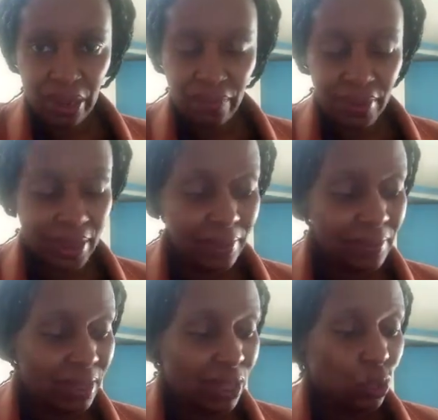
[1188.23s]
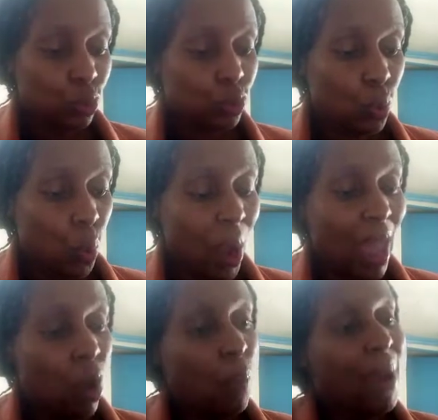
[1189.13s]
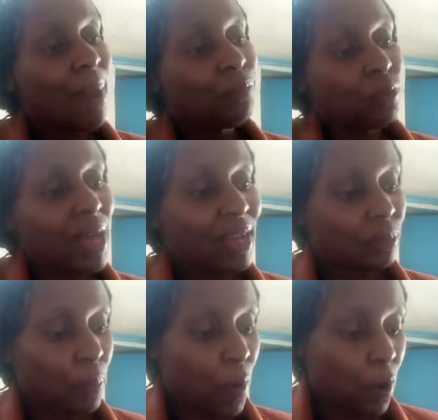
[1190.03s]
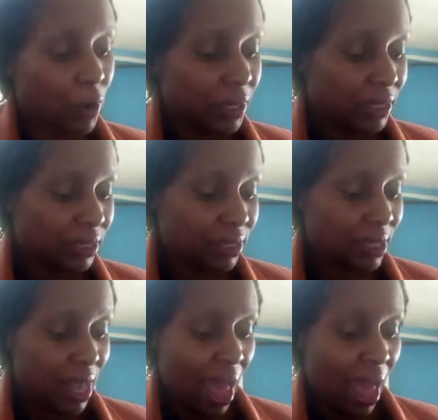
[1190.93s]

Okay, so I hope up to that point